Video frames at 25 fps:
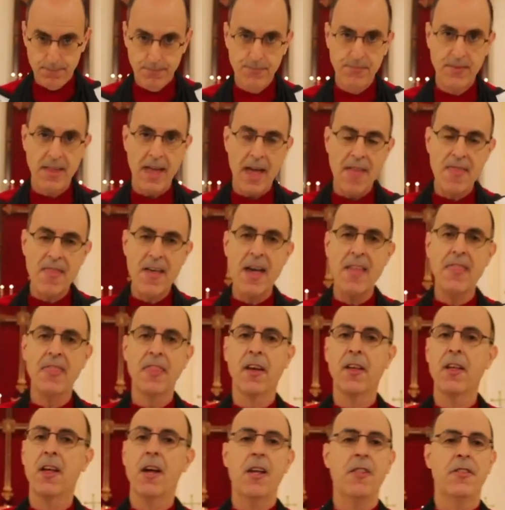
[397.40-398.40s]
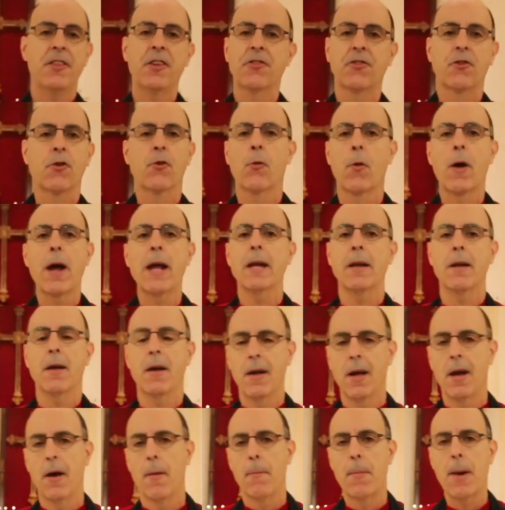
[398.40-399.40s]
And then this great
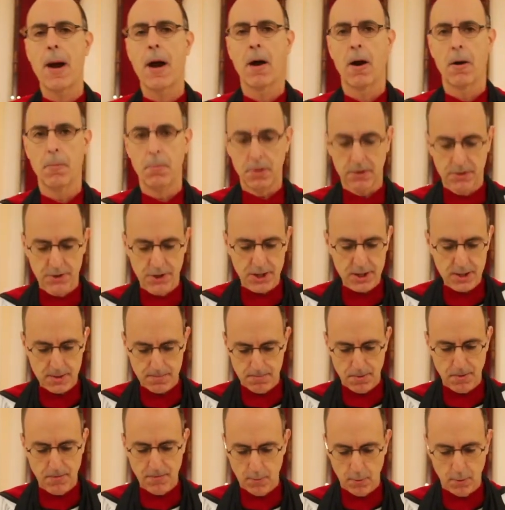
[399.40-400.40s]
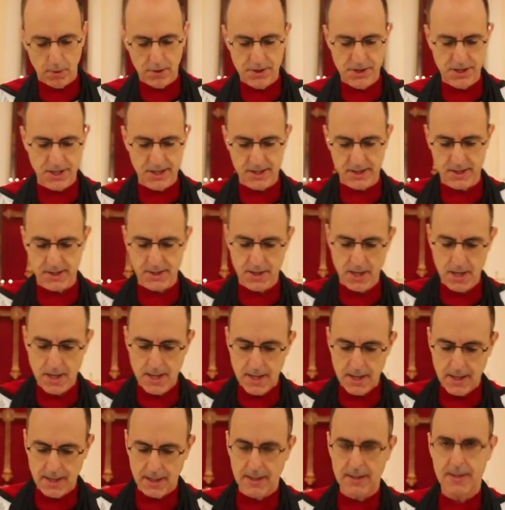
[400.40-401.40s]
parable just before Jesus
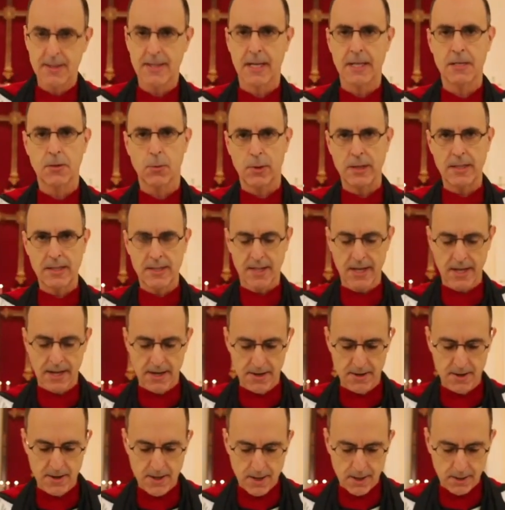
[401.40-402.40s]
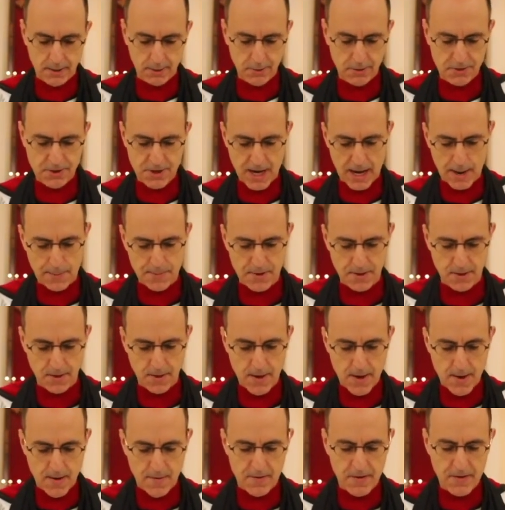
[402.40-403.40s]
says what he said in Luke chapter
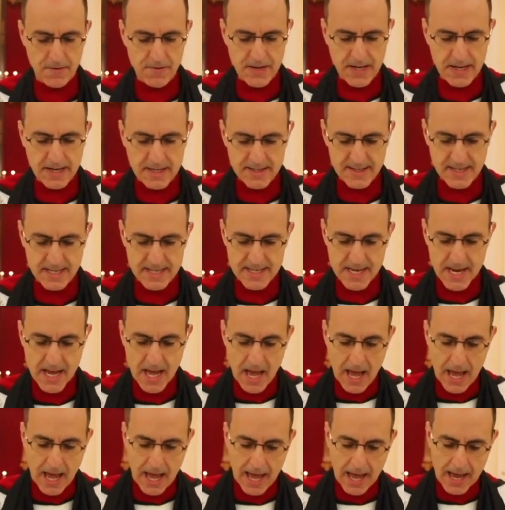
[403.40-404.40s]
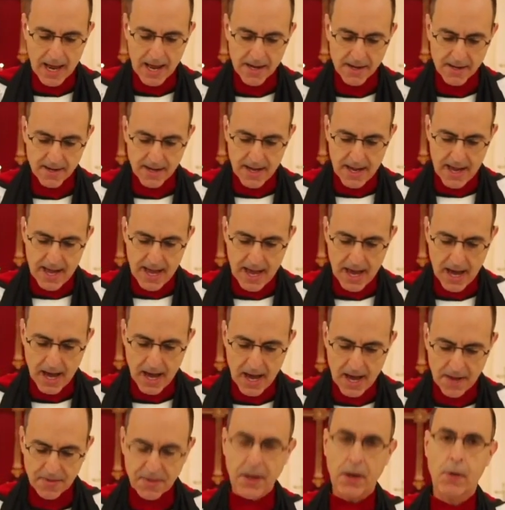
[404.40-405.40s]
15 says, and
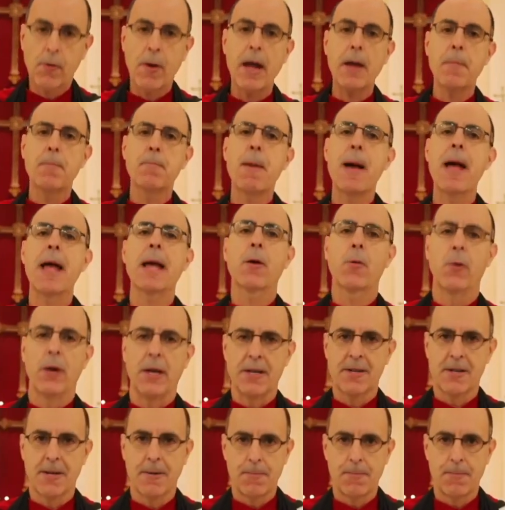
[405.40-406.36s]
at the great banquet,